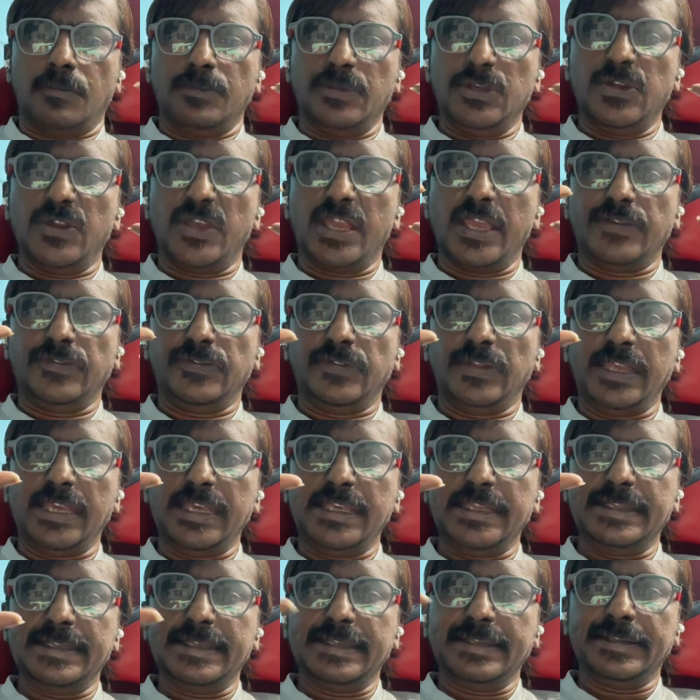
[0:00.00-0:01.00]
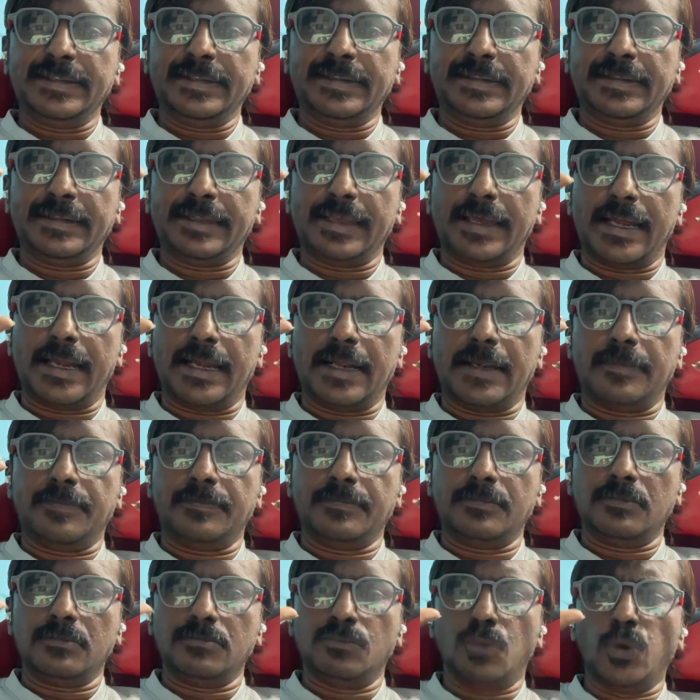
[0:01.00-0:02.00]
You can see this
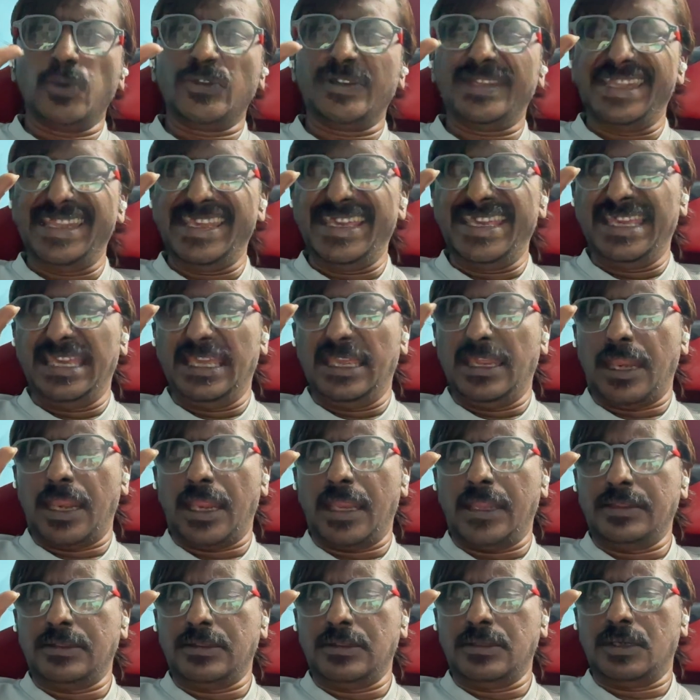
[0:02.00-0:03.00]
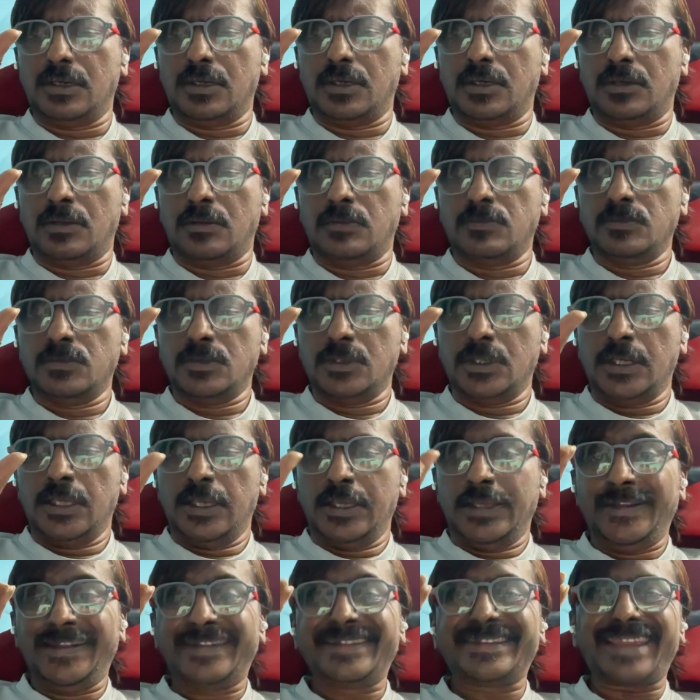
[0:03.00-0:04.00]
mostly in the
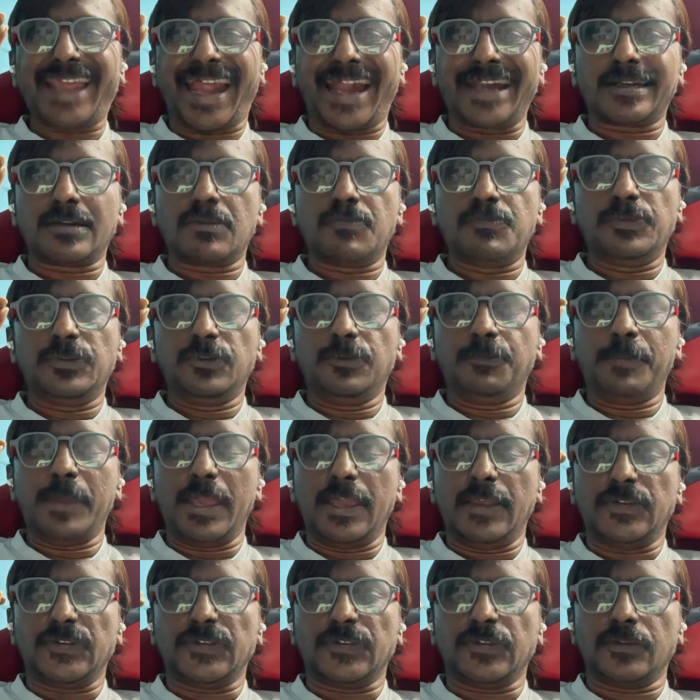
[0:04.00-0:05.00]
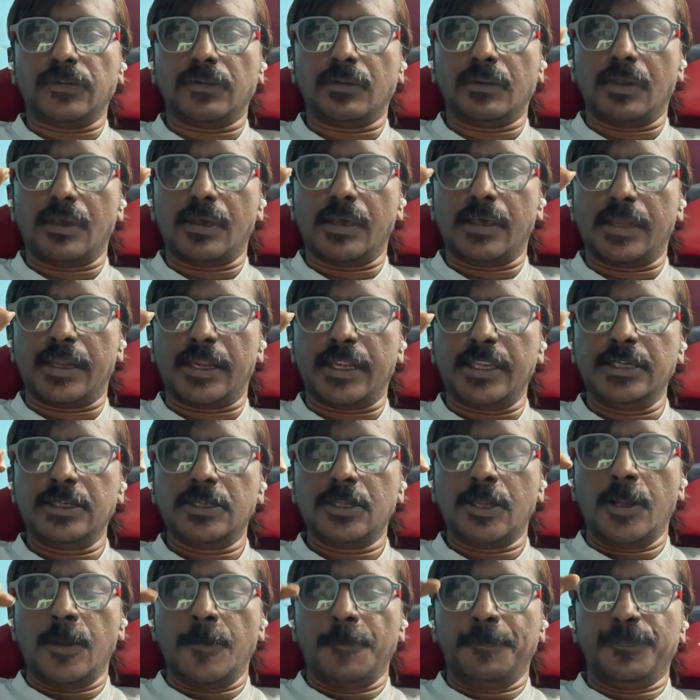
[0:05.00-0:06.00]
startup space, right?
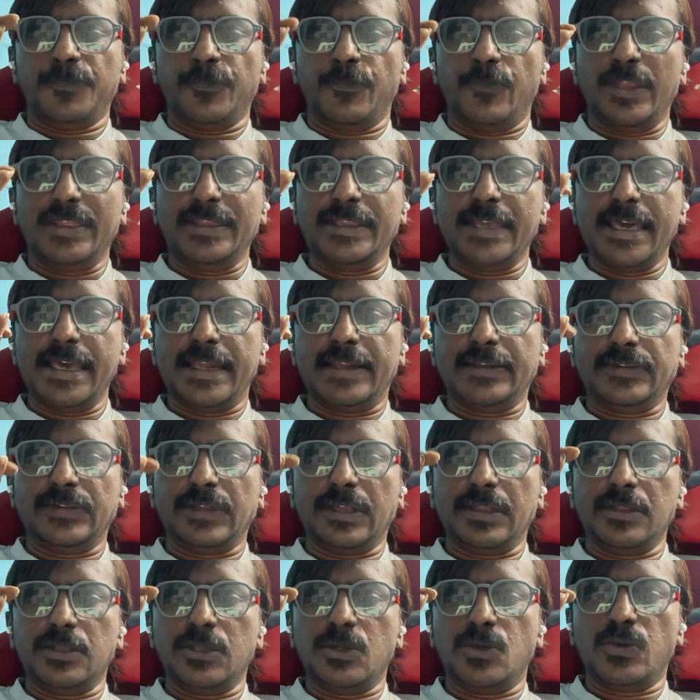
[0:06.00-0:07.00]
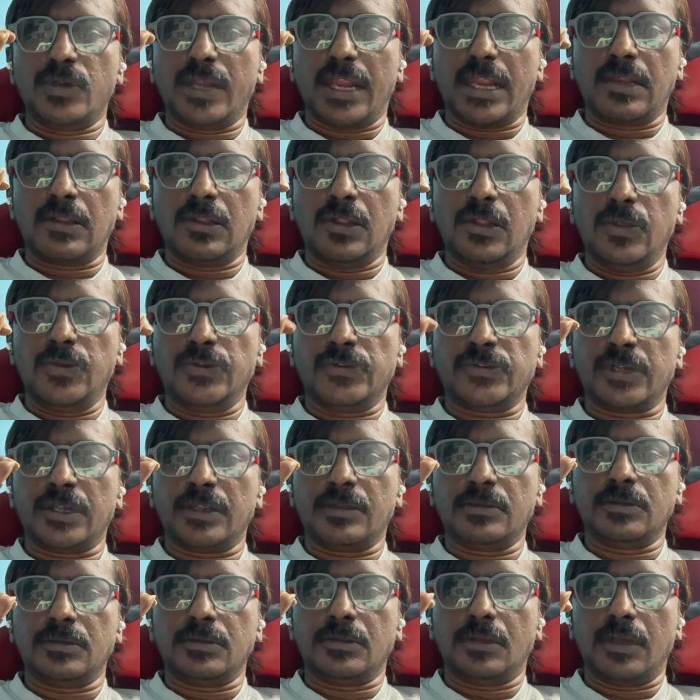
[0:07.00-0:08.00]
When there is a new
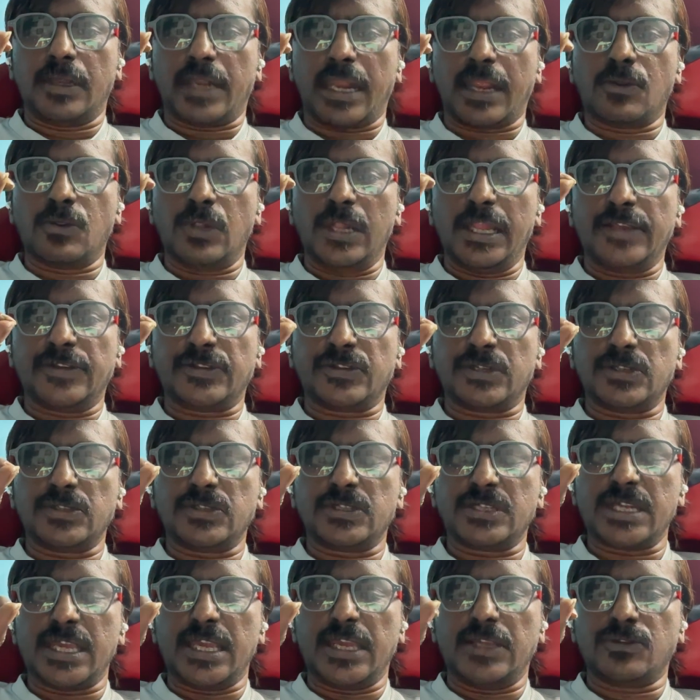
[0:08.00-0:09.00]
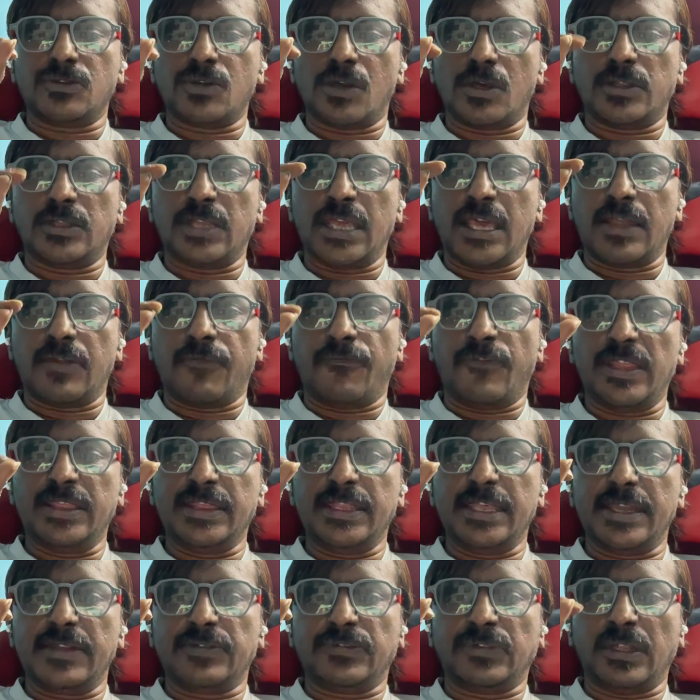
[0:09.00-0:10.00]
regulation change, or
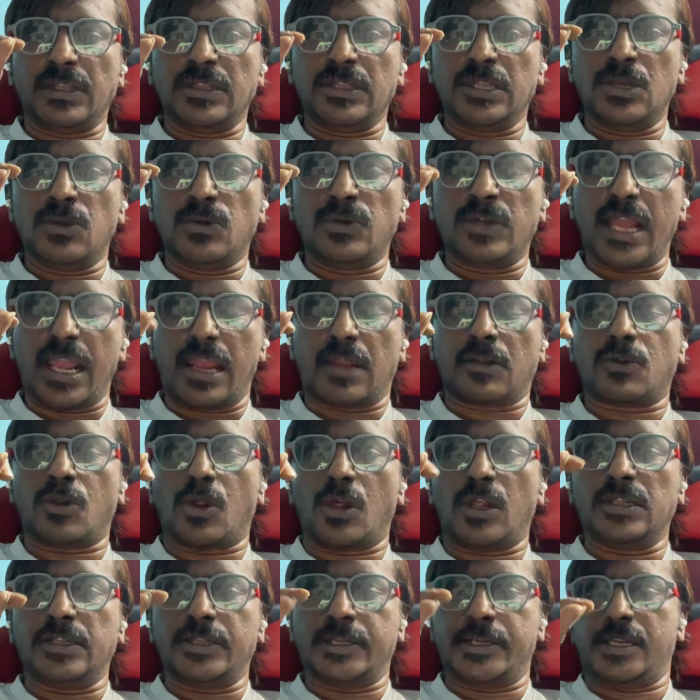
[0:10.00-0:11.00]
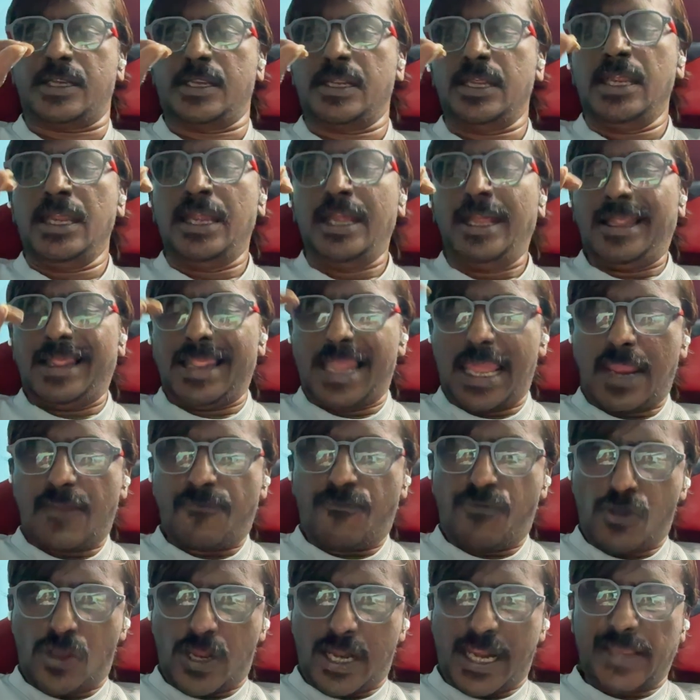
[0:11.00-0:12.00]
when there is a new technology,
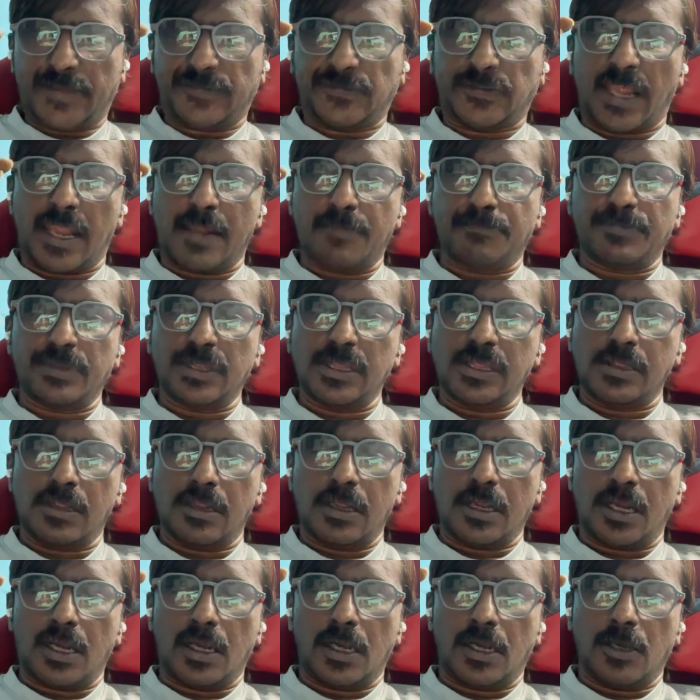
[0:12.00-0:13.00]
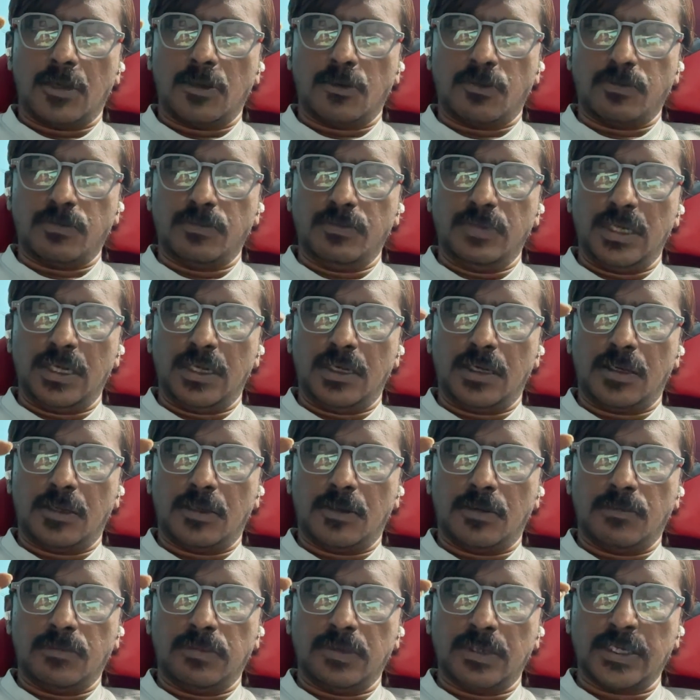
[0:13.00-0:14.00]
like for example,
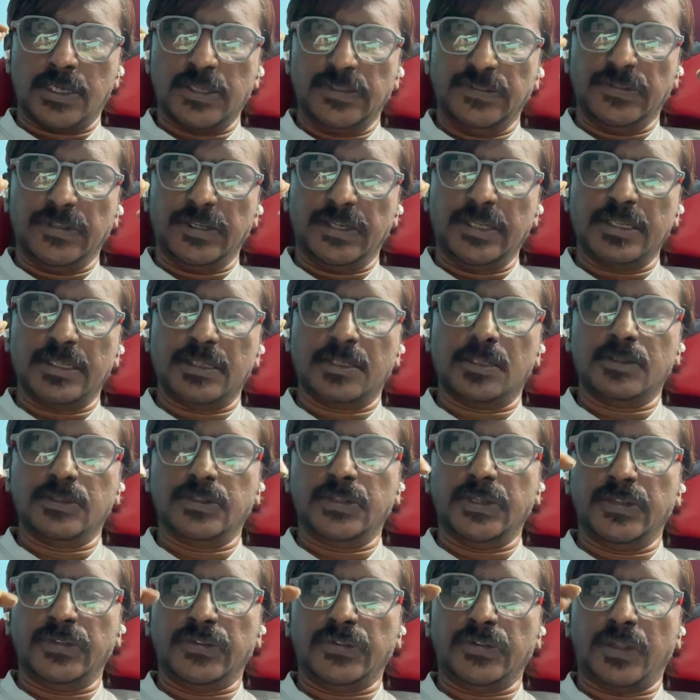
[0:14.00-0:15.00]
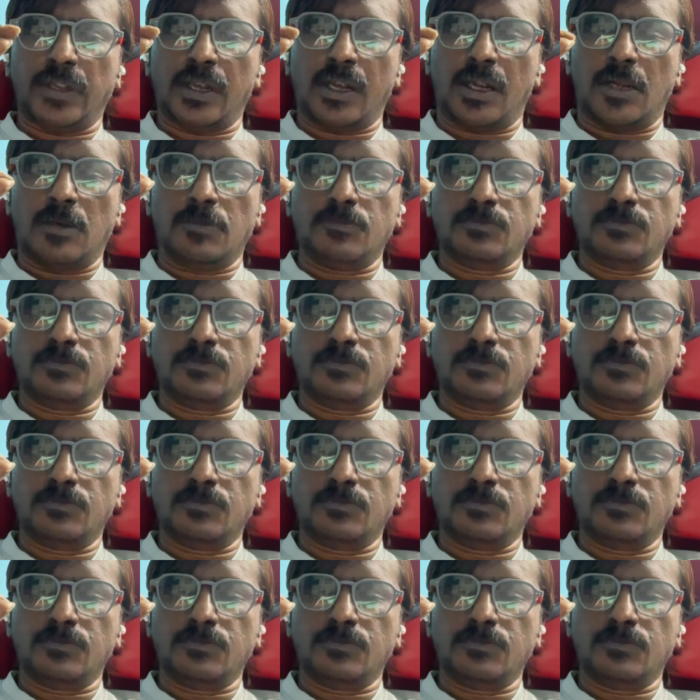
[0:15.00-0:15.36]
consider this